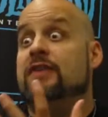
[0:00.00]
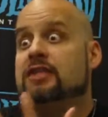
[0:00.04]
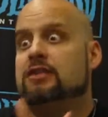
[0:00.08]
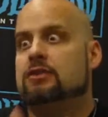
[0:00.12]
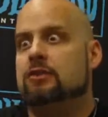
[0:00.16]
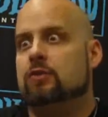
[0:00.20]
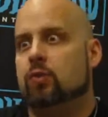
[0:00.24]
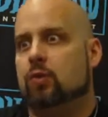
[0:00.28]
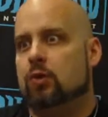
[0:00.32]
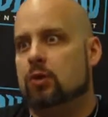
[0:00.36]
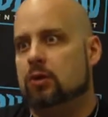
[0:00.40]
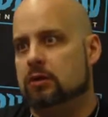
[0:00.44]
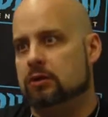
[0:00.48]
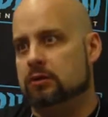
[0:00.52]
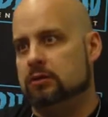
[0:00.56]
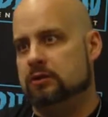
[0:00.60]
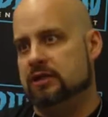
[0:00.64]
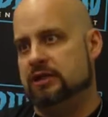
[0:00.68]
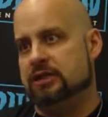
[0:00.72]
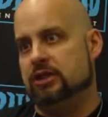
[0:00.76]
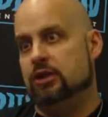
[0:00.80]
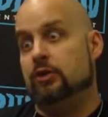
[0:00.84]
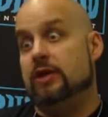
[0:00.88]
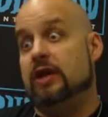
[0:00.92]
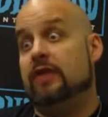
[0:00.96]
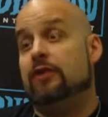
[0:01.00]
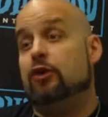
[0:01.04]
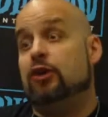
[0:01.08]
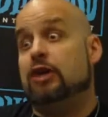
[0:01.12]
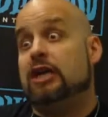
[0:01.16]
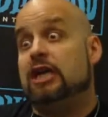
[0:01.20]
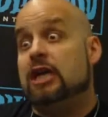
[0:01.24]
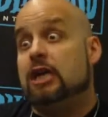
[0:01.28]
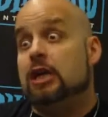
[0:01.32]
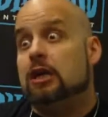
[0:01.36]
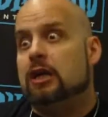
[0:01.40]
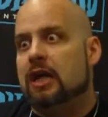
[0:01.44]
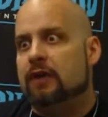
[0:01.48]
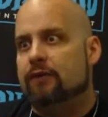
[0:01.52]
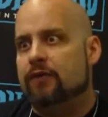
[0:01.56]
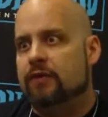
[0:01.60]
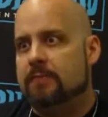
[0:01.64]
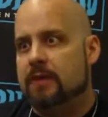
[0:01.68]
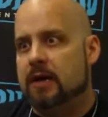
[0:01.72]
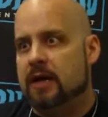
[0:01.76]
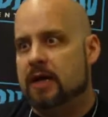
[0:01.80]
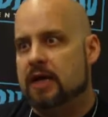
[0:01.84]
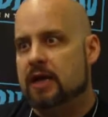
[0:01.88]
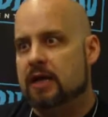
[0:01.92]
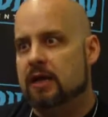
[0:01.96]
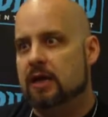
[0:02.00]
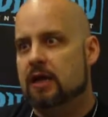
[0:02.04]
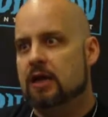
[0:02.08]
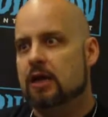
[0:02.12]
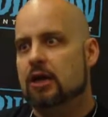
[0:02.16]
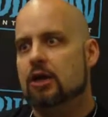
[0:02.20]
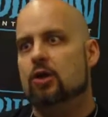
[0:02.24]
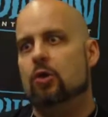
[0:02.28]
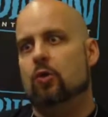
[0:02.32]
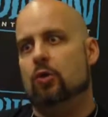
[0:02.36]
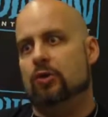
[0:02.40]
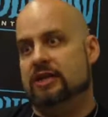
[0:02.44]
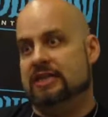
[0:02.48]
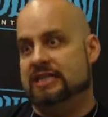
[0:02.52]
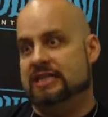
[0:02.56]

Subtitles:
What's one word you'd use to describe the cinematics?